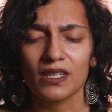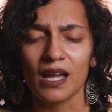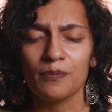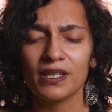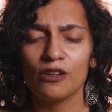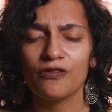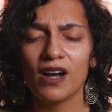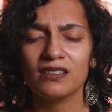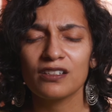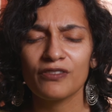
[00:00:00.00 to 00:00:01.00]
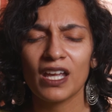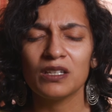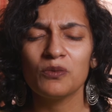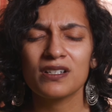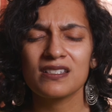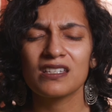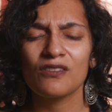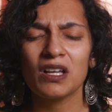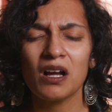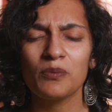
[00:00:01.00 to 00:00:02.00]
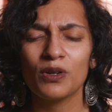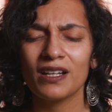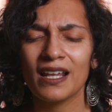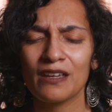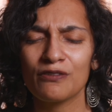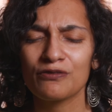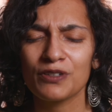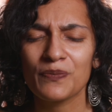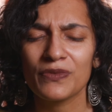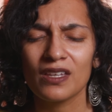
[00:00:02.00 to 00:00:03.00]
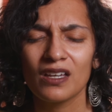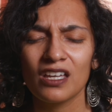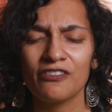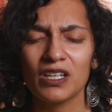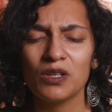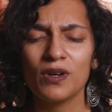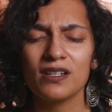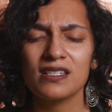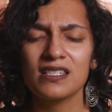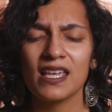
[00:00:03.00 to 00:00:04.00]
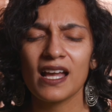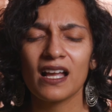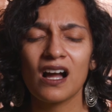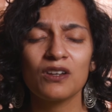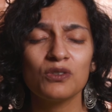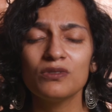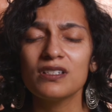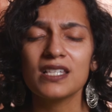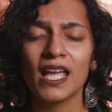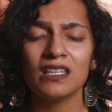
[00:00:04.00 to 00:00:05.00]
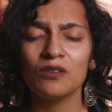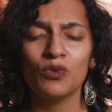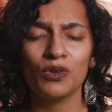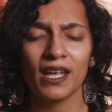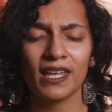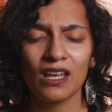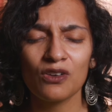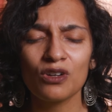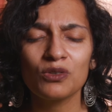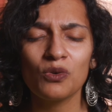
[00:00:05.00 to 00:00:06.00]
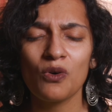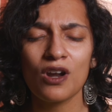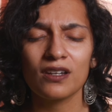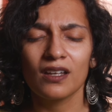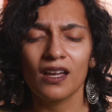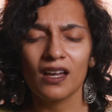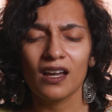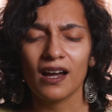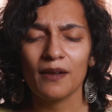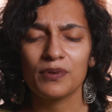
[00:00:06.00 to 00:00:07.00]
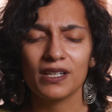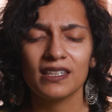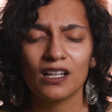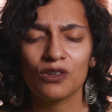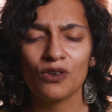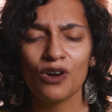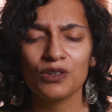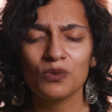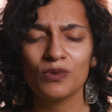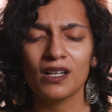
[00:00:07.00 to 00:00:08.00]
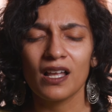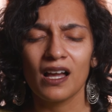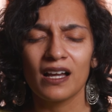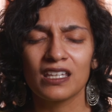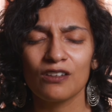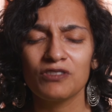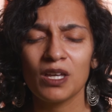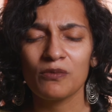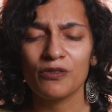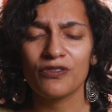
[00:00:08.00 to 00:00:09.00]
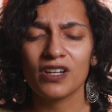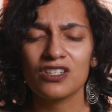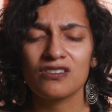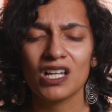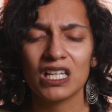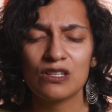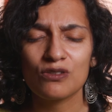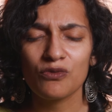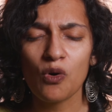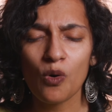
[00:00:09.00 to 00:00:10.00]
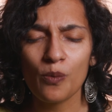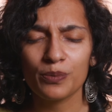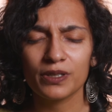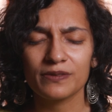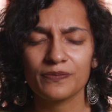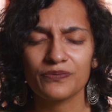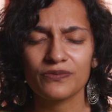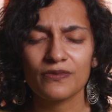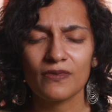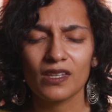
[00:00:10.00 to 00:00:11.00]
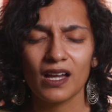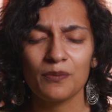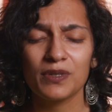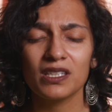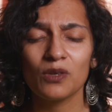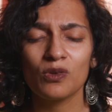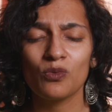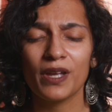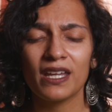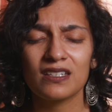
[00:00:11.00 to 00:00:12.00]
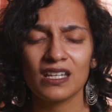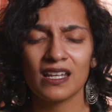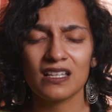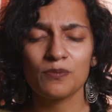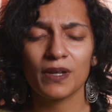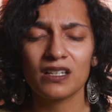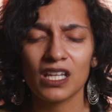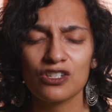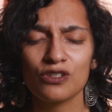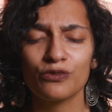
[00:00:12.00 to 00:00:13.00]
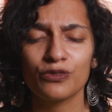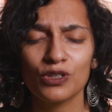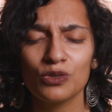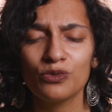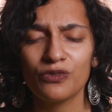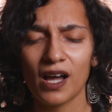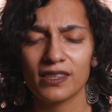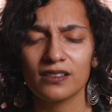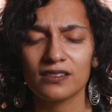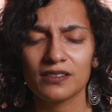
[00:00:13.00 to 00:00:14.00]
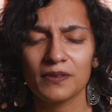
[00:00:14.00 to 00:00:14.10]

I pray, Father, if anyone is giving up on life, if anyone is saying, I can't do this anymore, I cannot go on, I pray that, Lord, you will give them a fresh release of hope. I pray they will wait in expectation for you, Father.